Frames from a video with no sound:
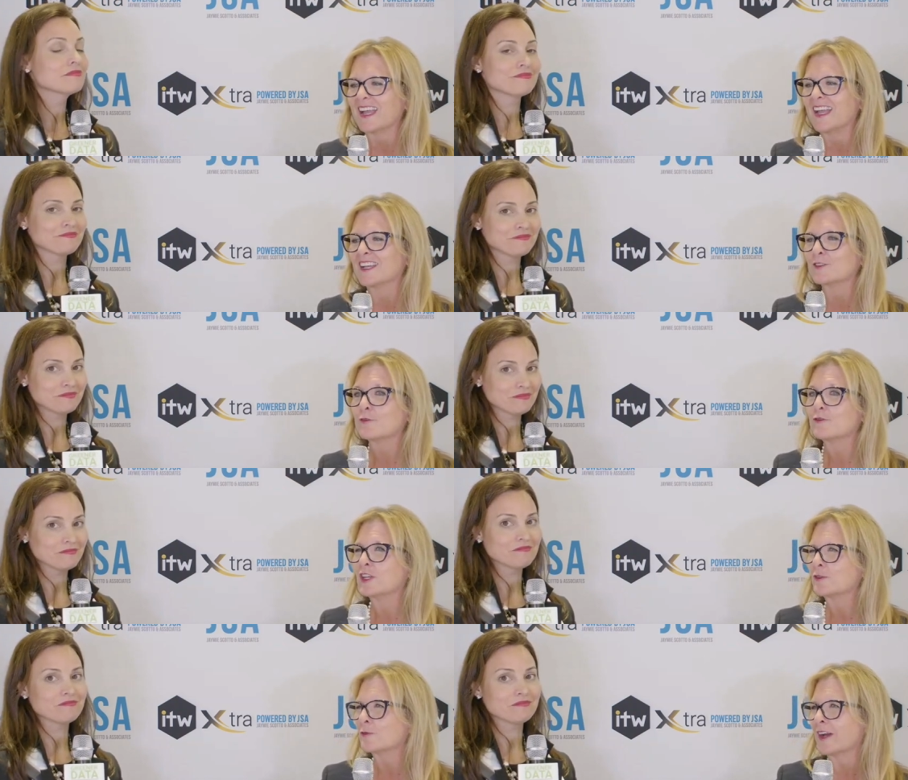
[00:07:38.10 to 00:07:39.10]
Speaker 1: and
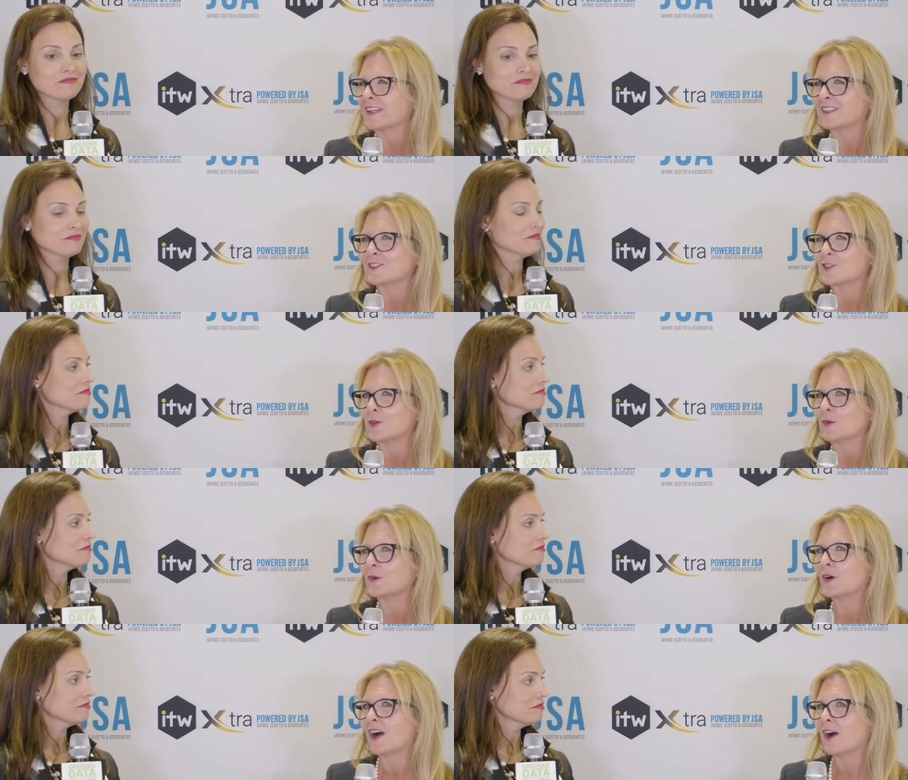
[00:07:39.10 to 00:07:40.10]
fit right
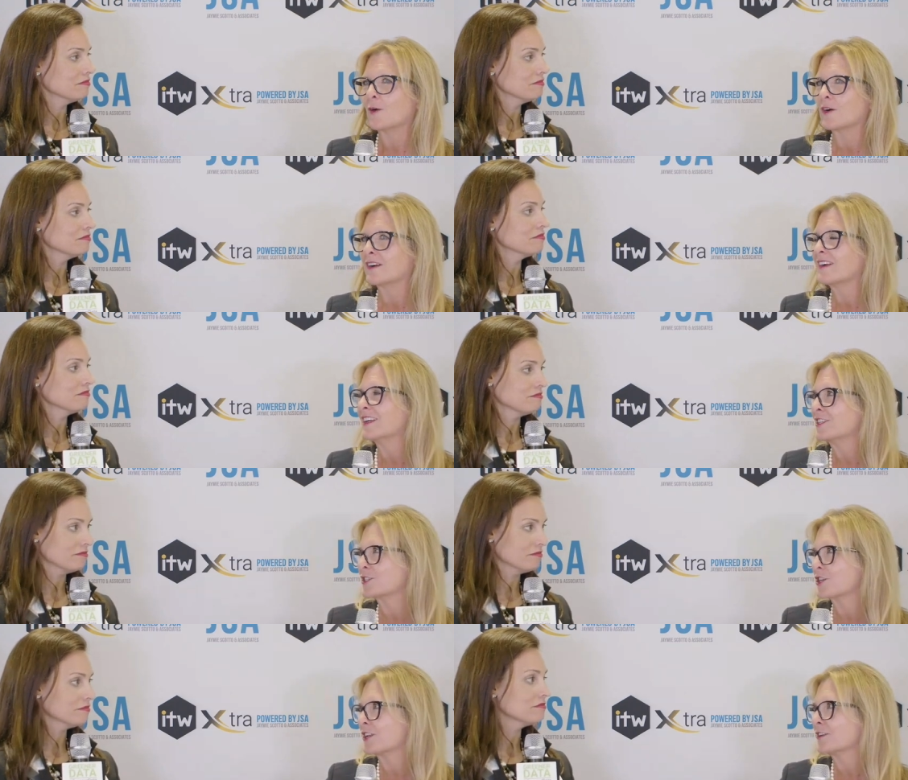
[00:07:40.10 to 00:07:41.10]
into our
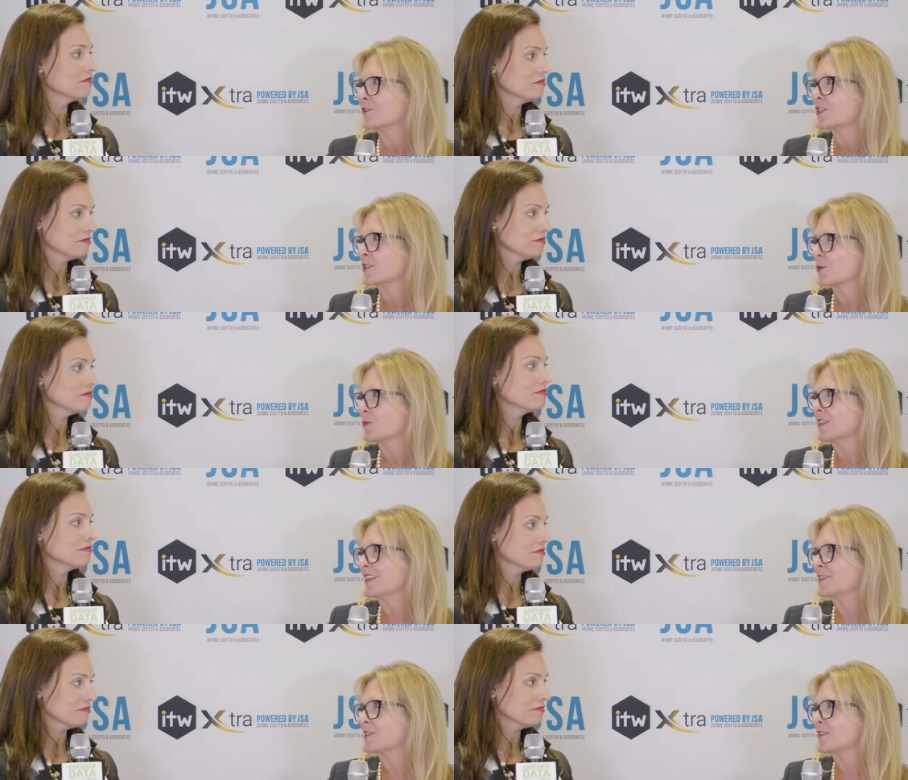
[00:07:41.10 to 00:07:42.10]
initiatives as it
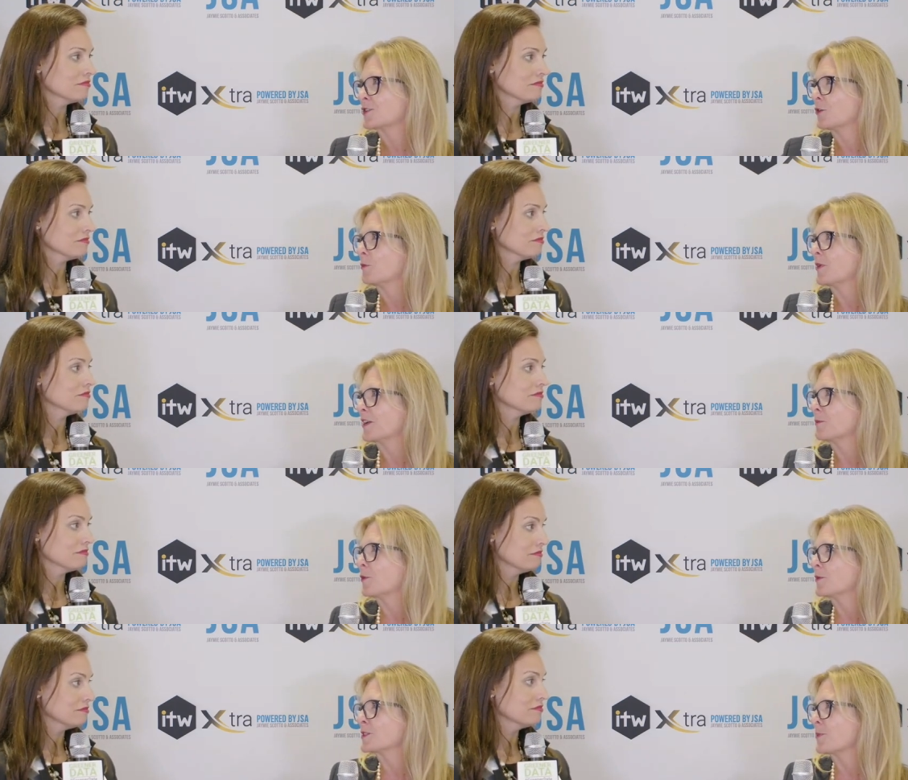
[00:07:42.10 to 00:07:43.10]
relates to being
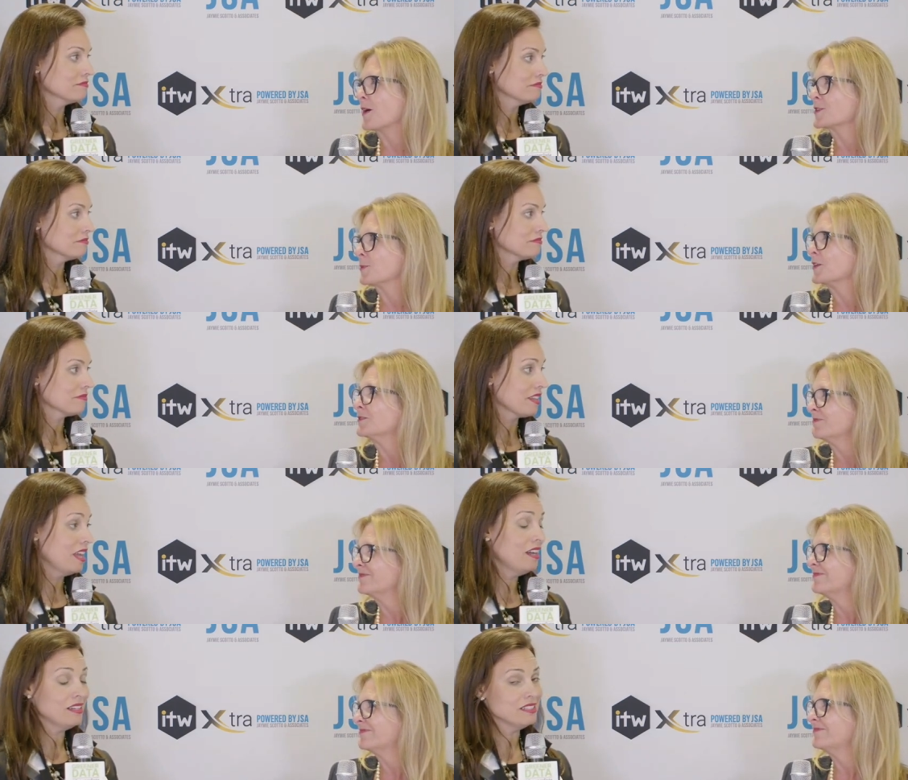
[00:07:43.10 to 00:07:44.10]
more responsible.
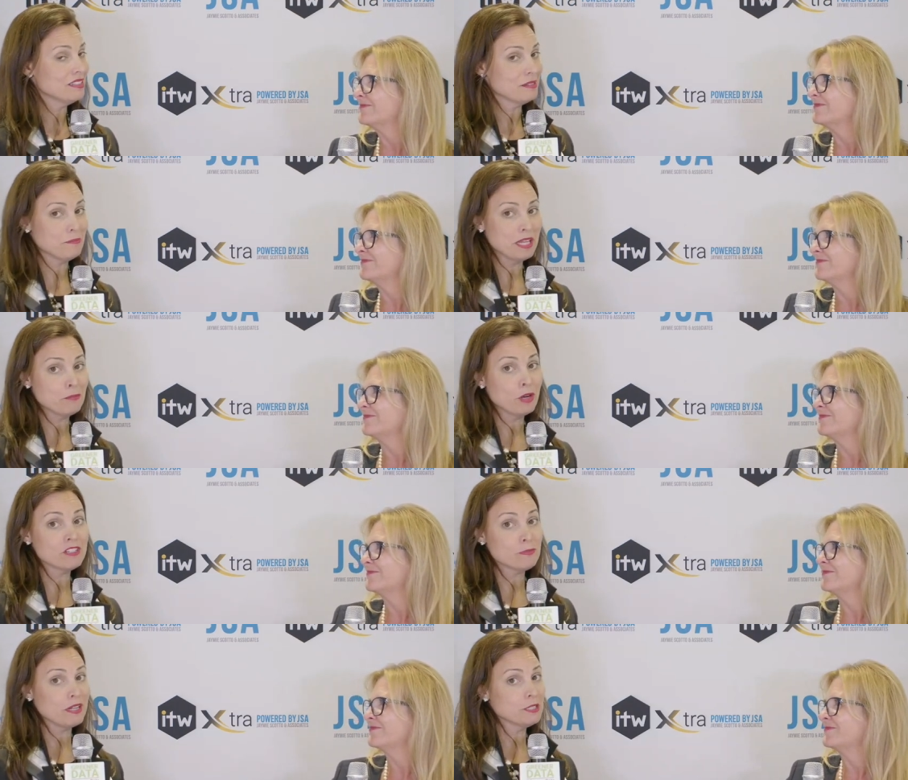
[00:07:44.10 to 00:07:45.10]
Speaker 2: Yeah, and being more
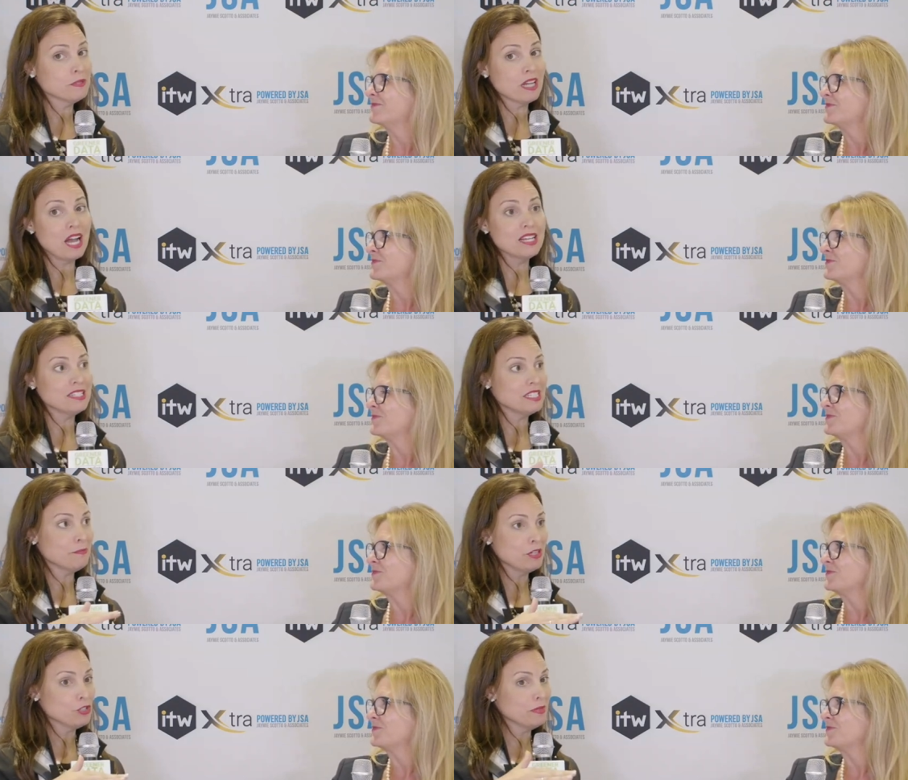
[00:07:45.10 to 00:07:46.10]
responsible, guys, is
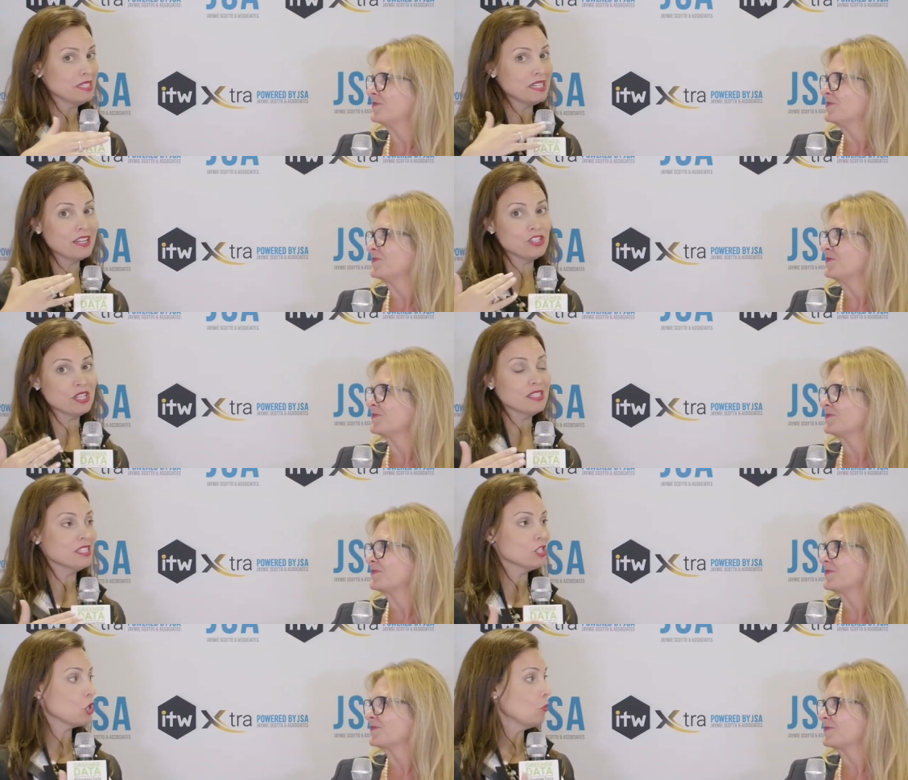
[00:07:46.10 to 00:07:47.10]
measurements not just
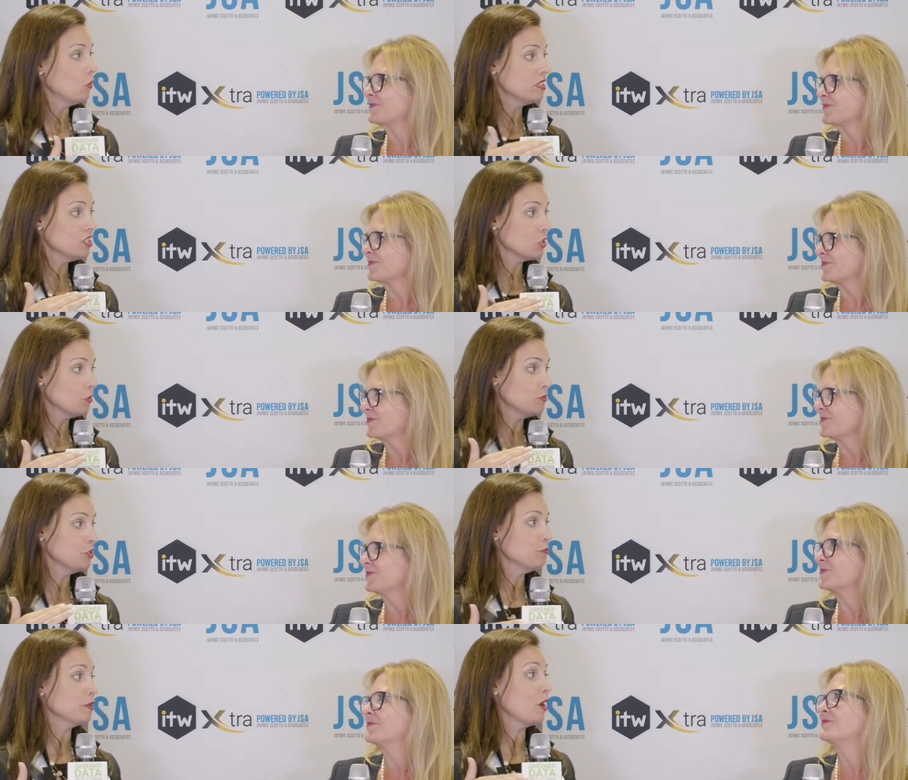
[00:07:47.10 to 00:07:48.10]
in scope one,
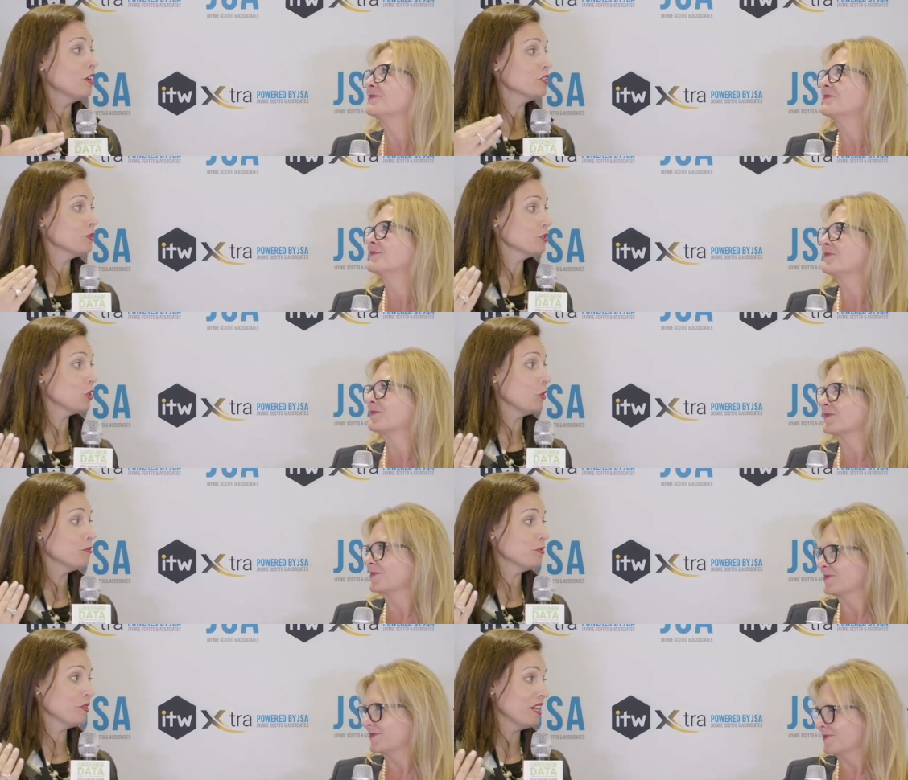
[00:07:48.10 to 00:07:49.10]
two, but also scope
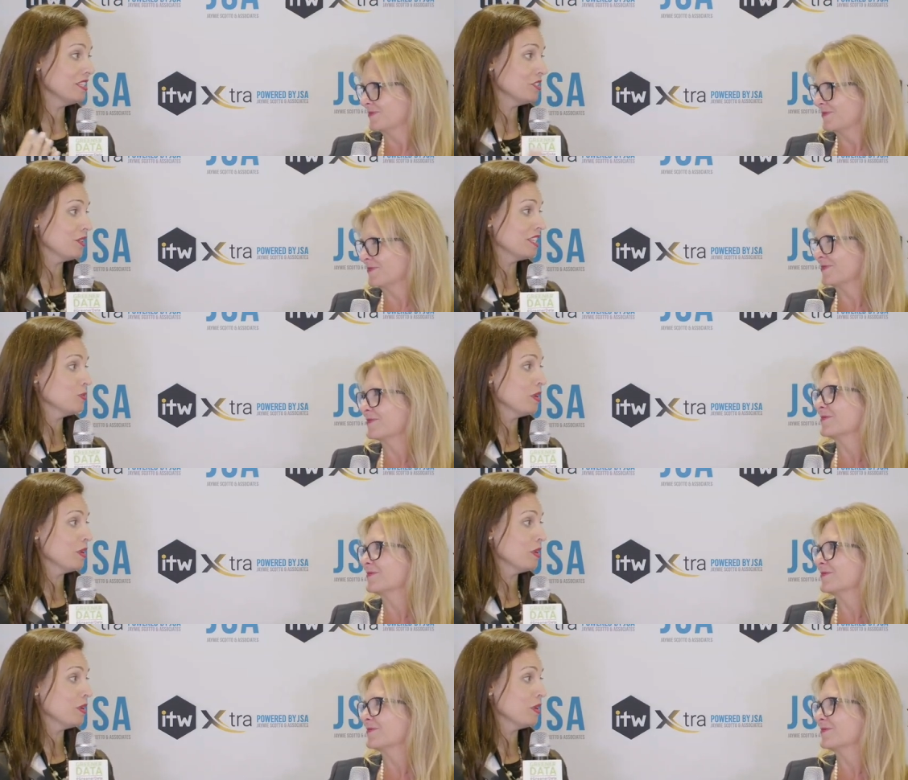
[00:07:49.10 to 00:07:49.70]
three. So that's